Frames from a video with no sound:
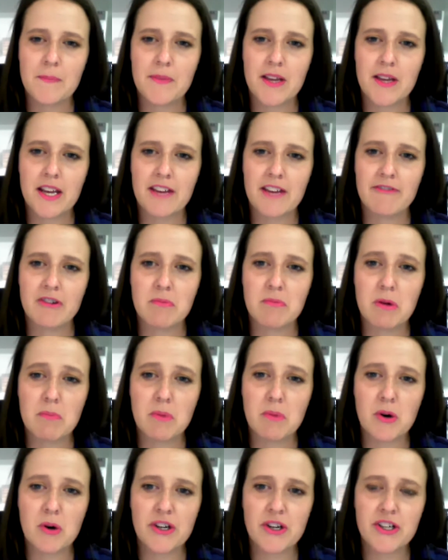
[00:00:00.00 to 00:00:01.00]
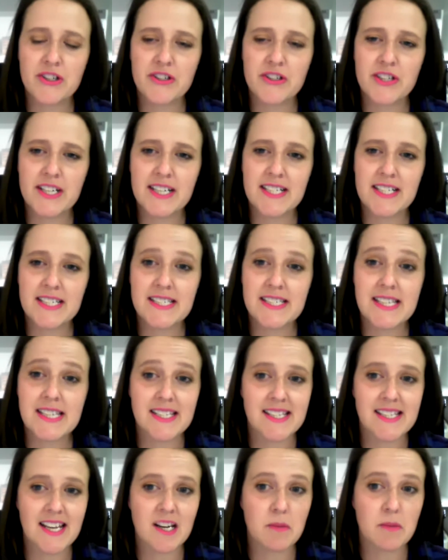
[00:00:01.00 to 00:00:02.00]
If a memorial is a
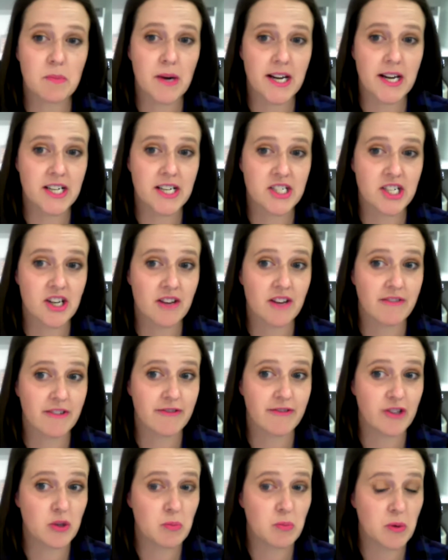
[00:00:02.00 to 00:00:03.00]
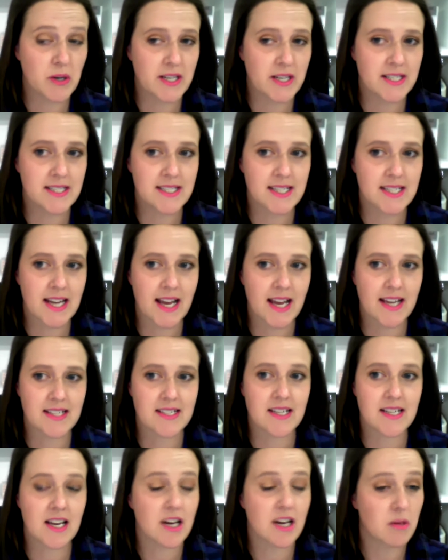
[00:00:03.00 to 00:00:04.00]
celebration of a viewpoint at
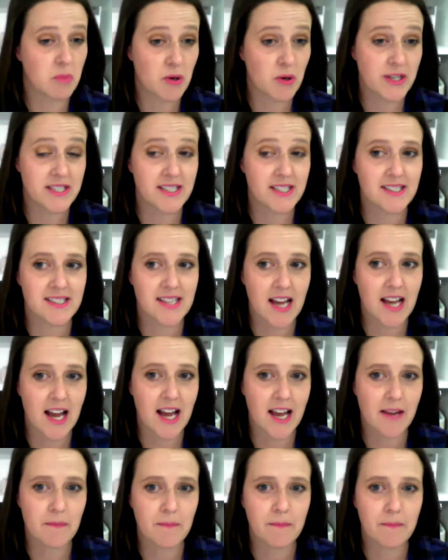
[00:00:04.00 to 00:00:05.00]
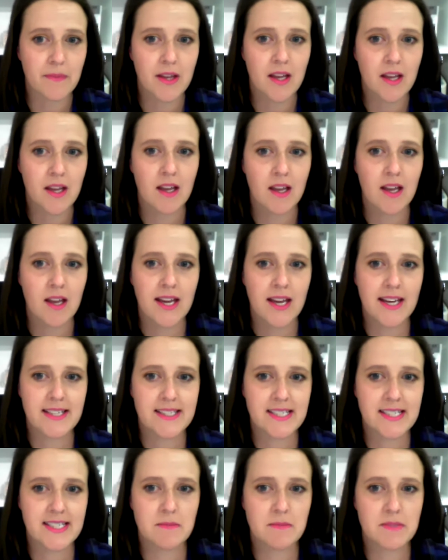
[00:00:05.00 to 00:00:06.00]
a point in time, it
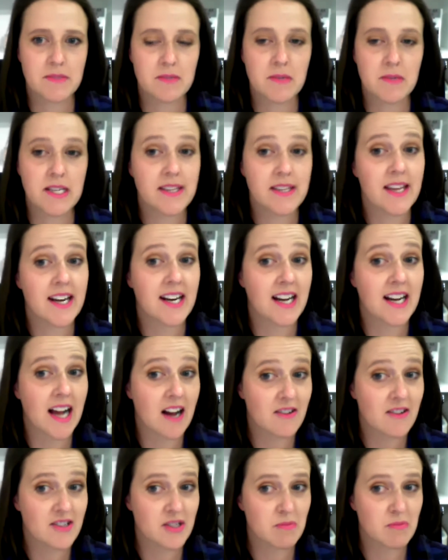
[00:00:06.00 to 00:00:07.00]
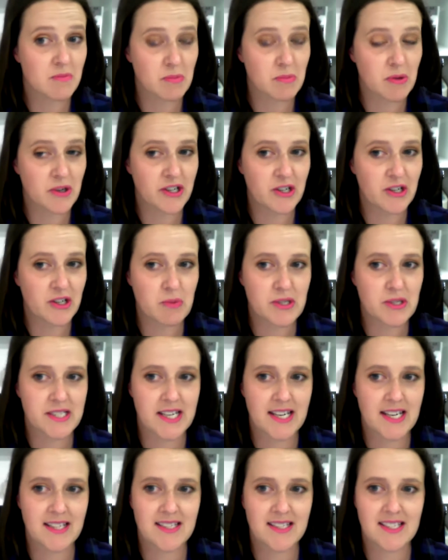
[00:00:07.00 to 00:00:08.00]
seems to me that a counter memorial
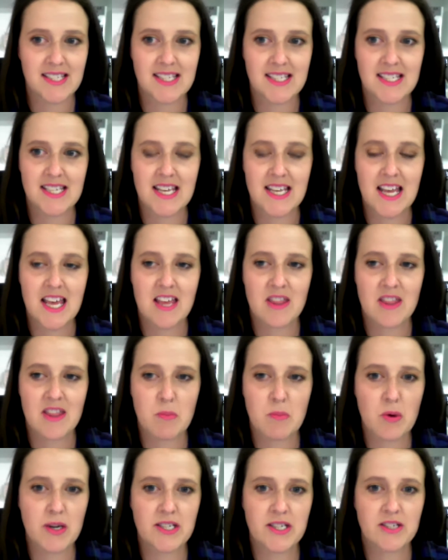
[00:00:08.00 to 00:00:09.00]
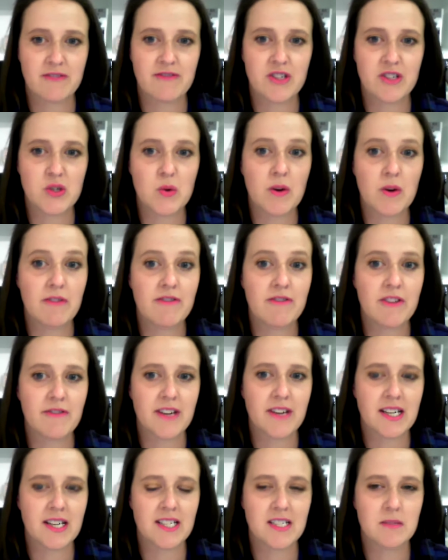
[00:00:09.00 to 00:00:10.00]
presents the point of view of the
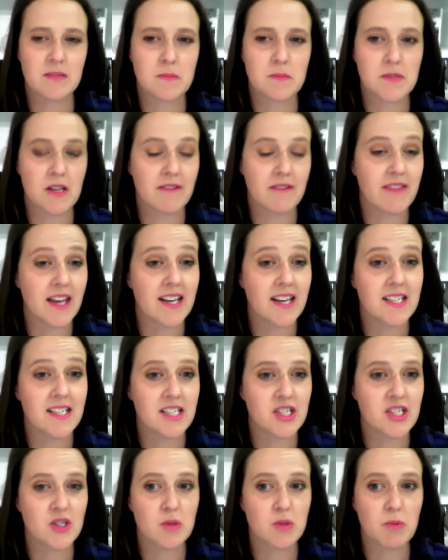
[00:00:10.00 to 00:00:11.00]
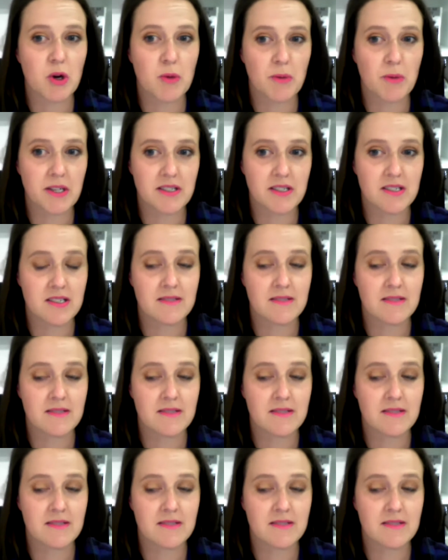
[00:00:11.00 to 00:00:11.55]
victims of that initial moment.